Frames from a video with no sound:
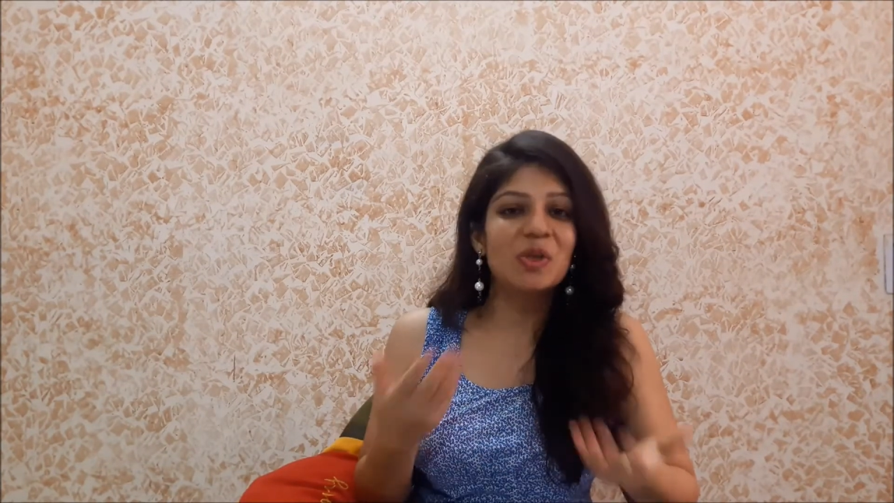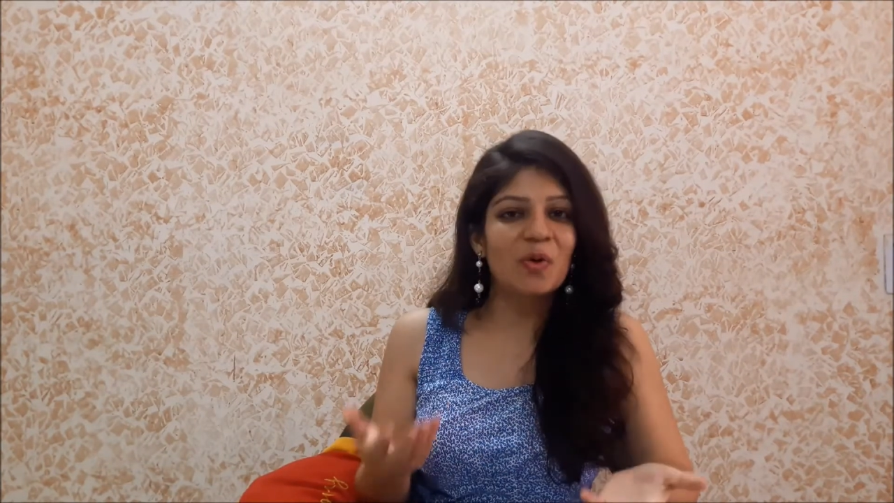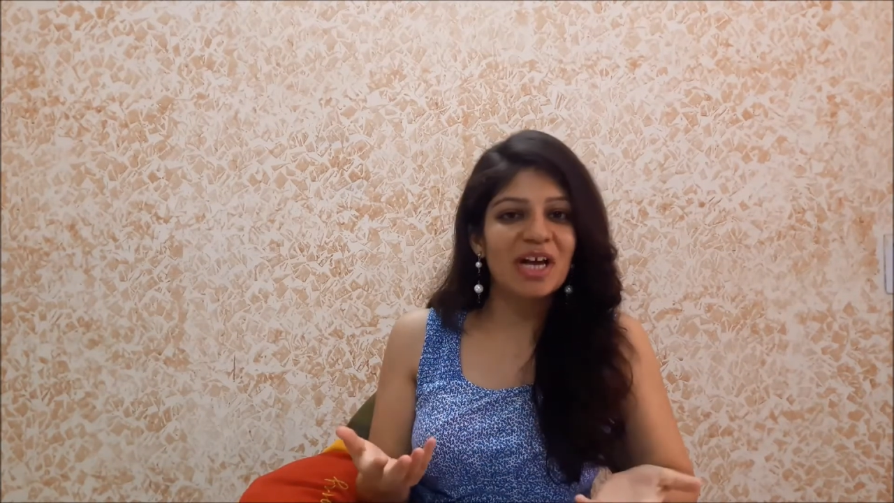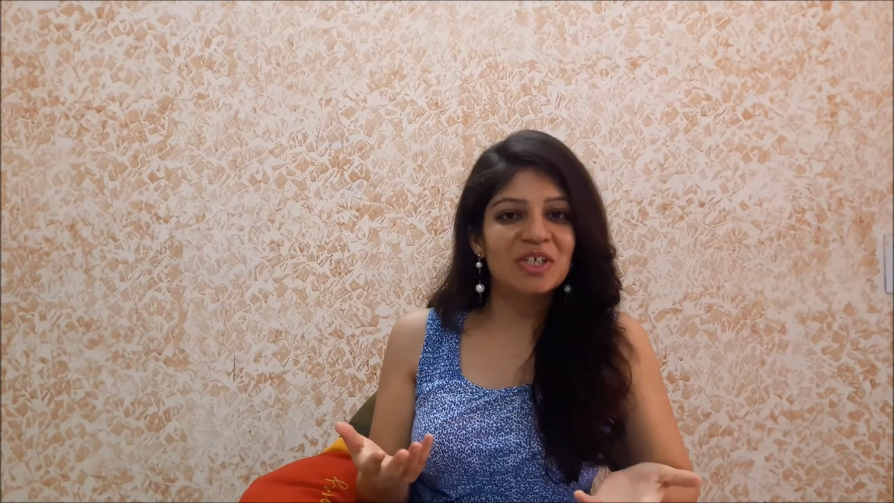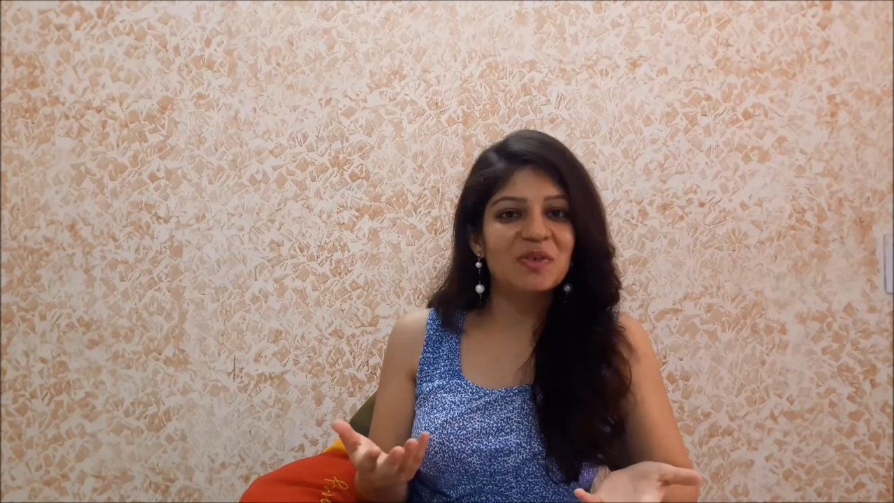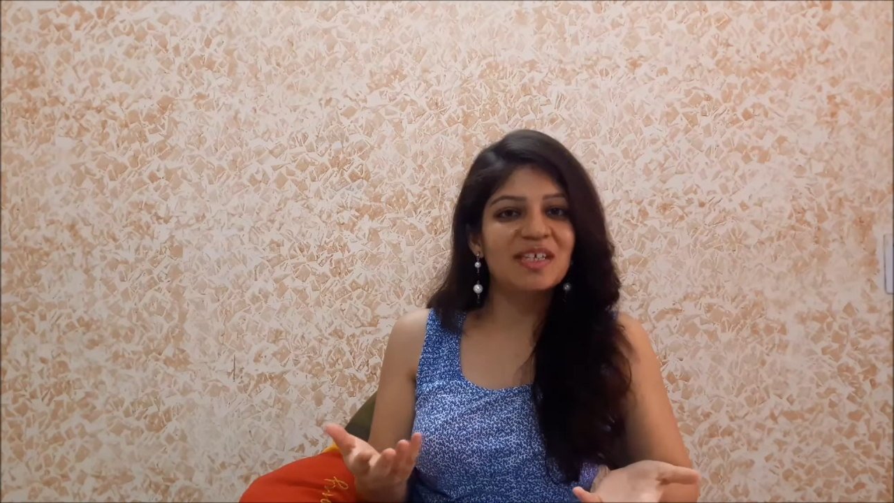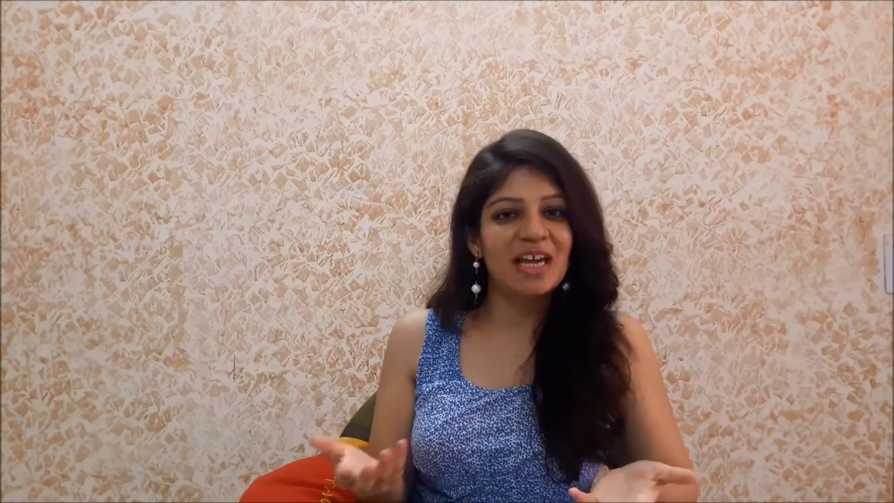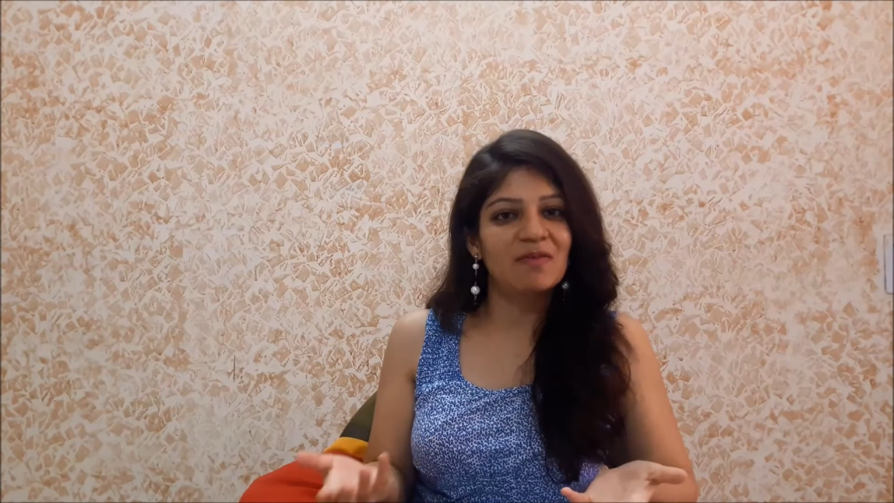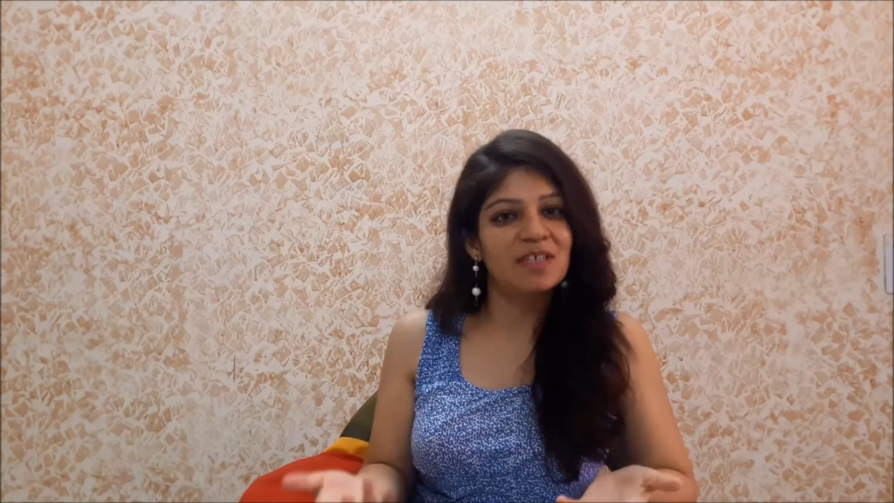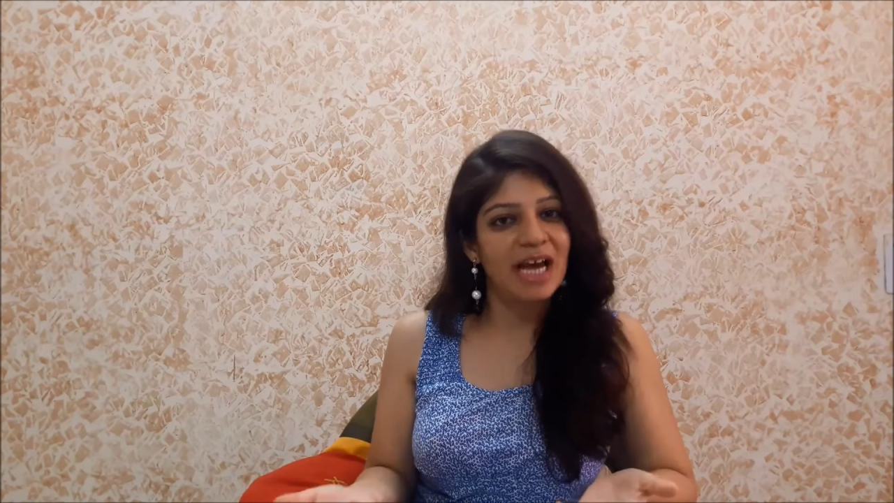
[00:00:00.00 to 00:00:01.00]
so as to
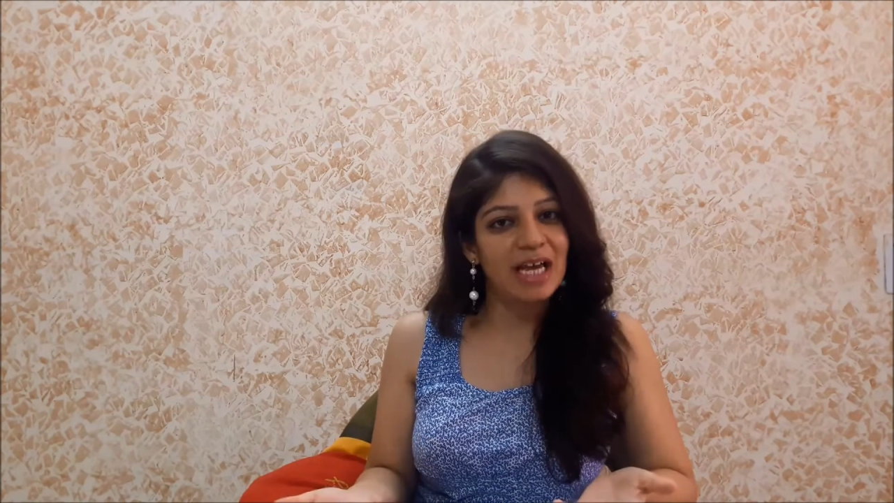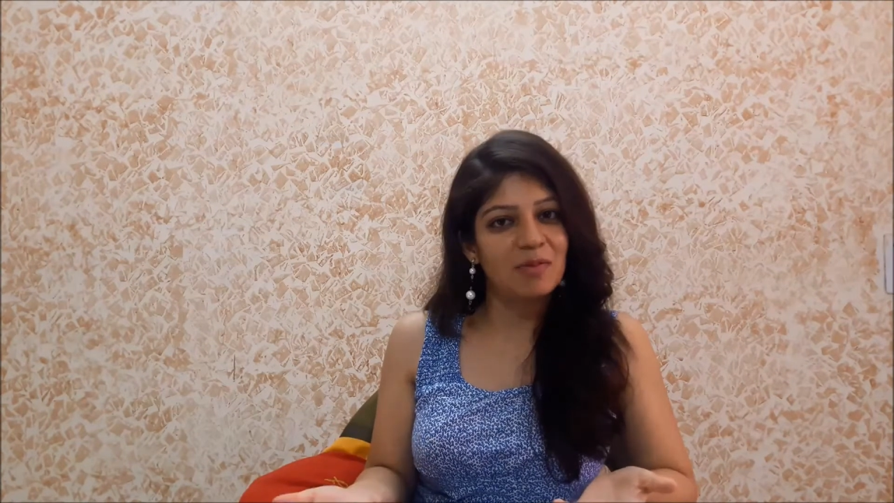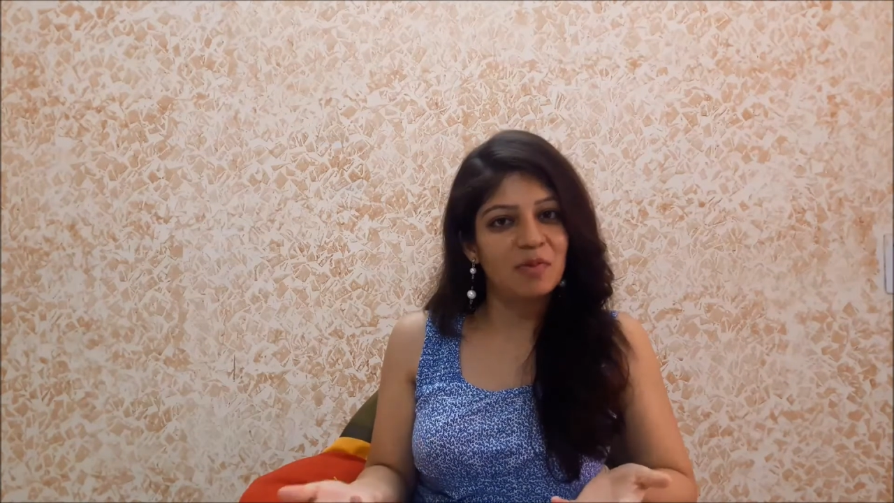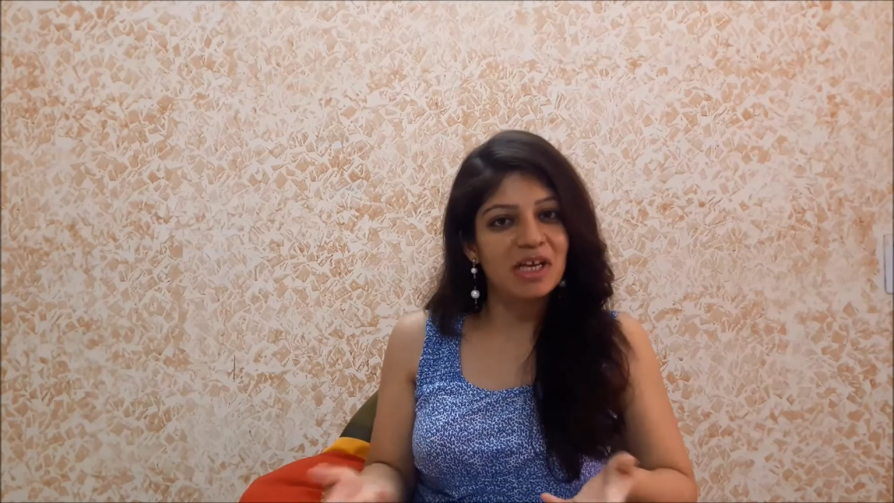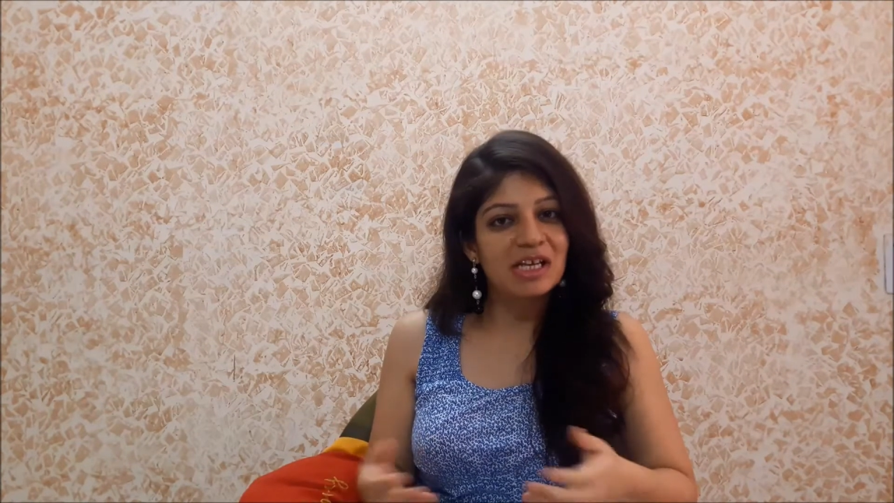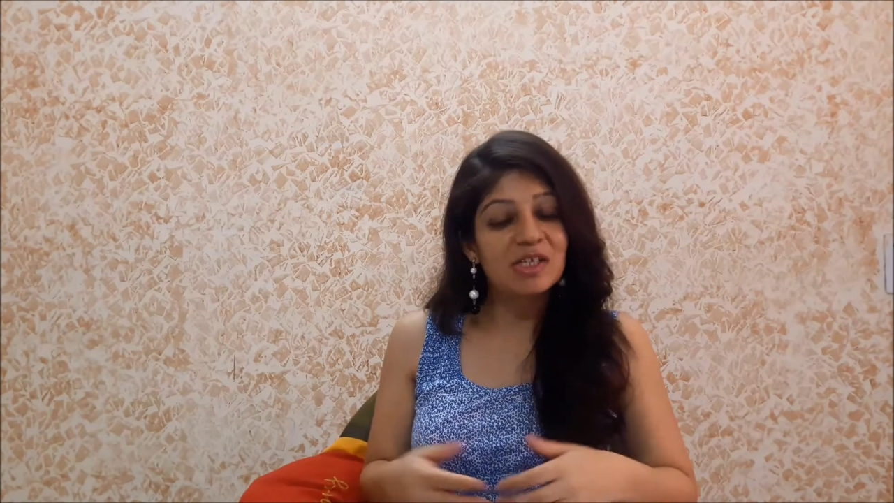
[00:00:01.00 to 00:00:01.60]
save time